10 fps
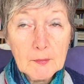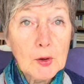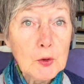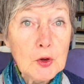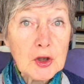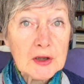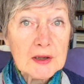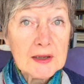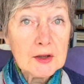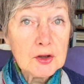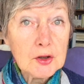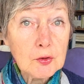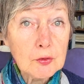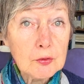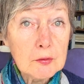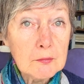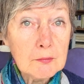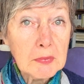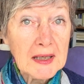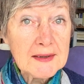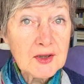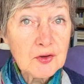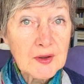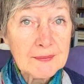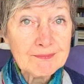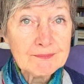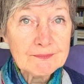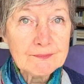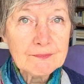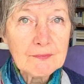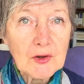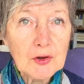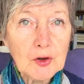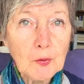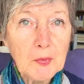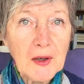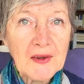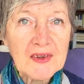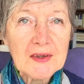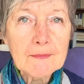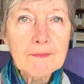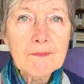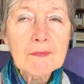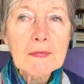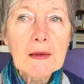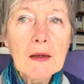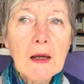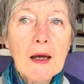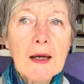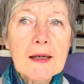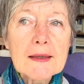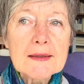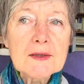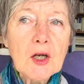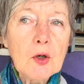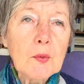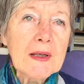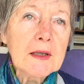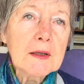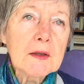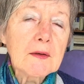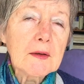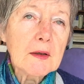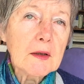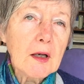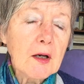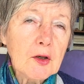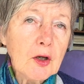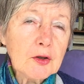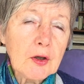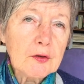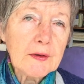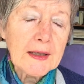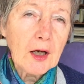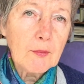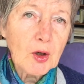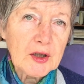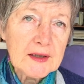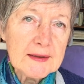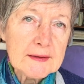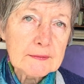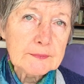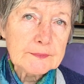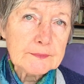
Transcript: pollution into your bloodstream through your breath. So we are not honoring our bodies.